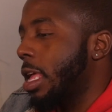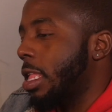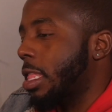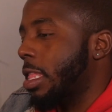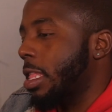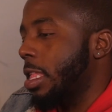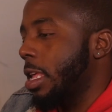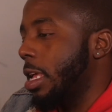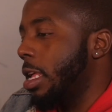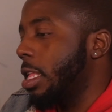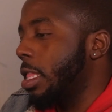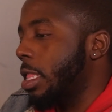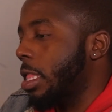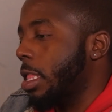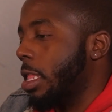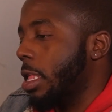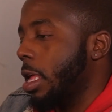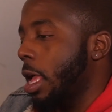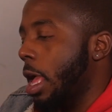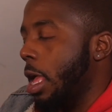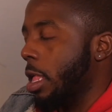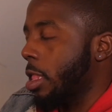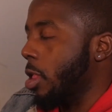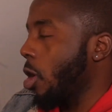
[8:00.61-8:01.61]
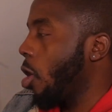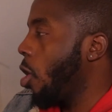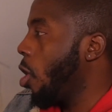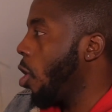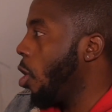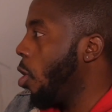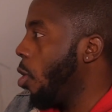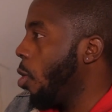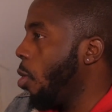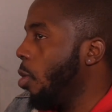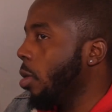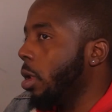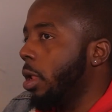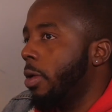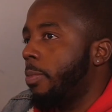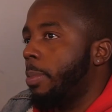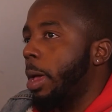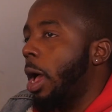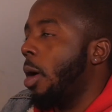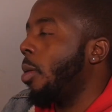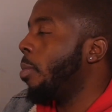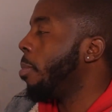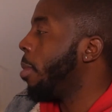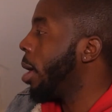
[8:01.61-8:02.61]
in that sense as a
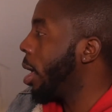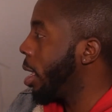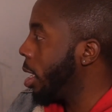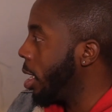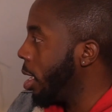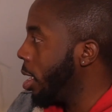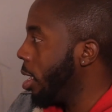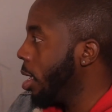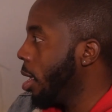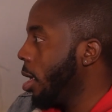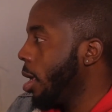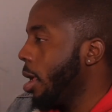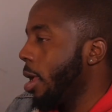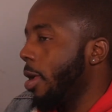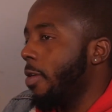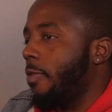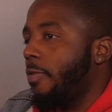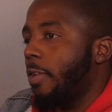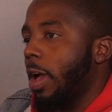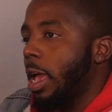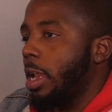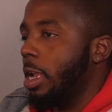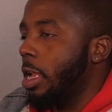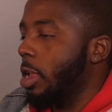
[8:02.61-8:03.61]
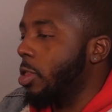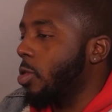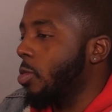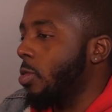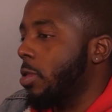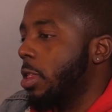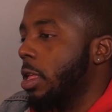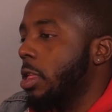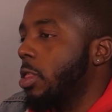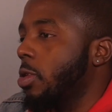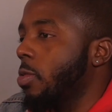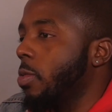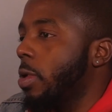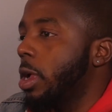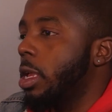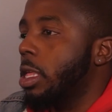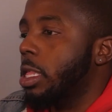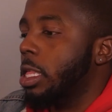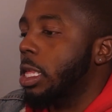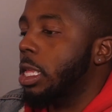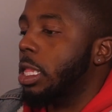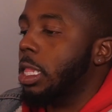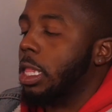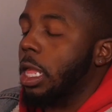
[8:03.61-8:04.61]
whole about money and financial
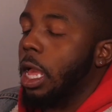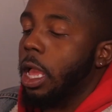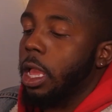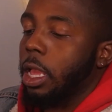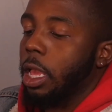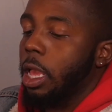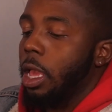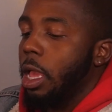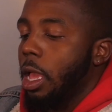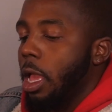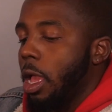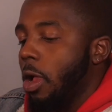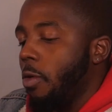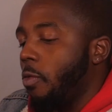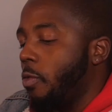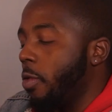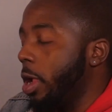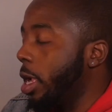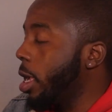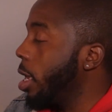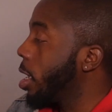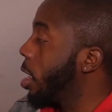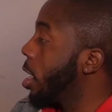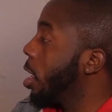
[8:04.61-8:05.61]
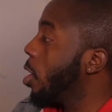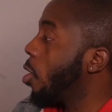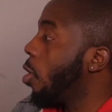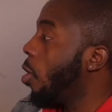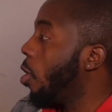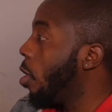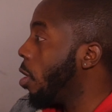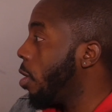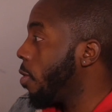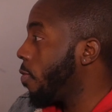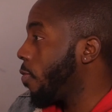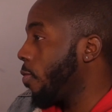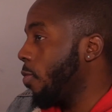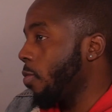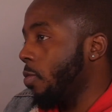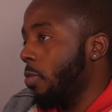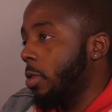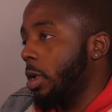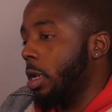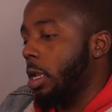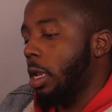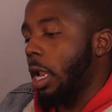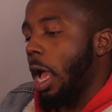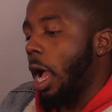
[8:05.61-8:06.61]
situations. Like if we could get
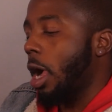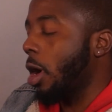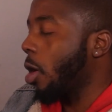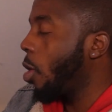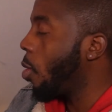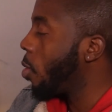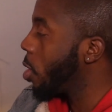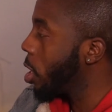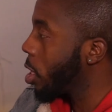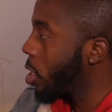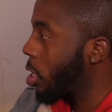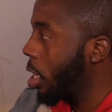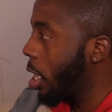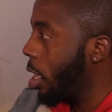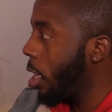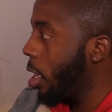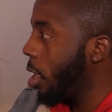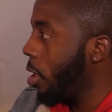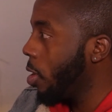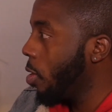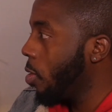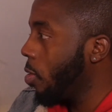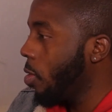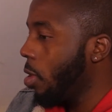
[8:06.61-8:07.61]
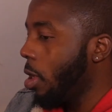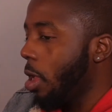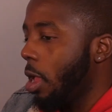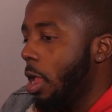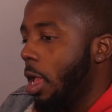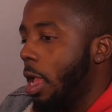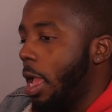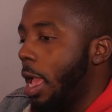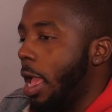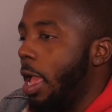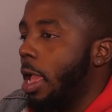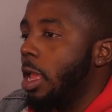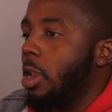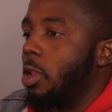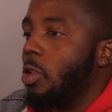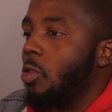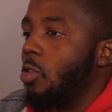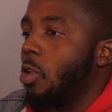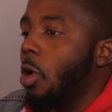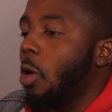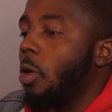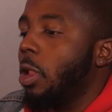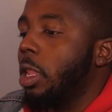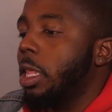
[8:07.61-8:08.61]
off with not going to jail
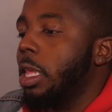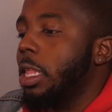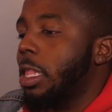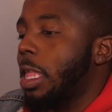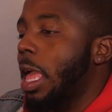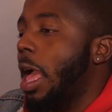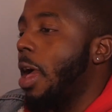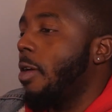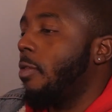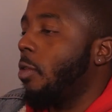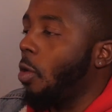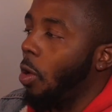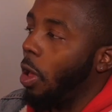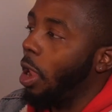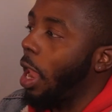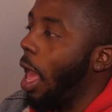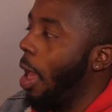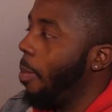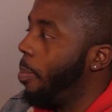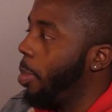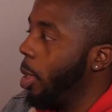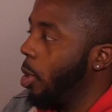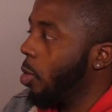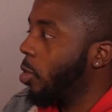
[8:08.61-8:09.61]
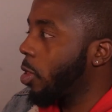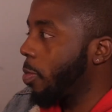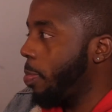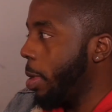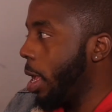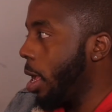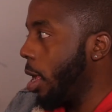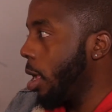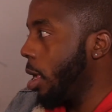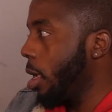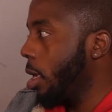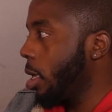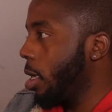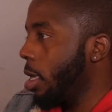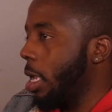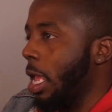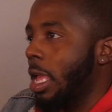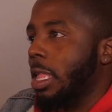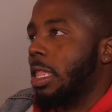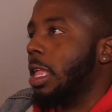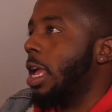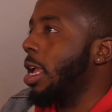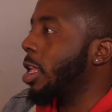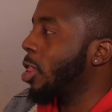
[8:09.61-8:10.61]
and, you know, at least have all our bills
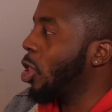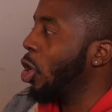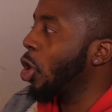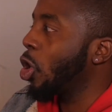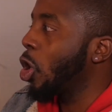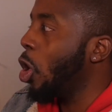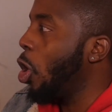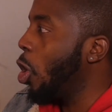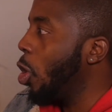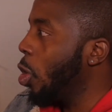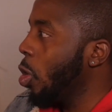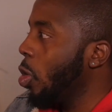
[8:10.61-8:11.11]
paid, that's like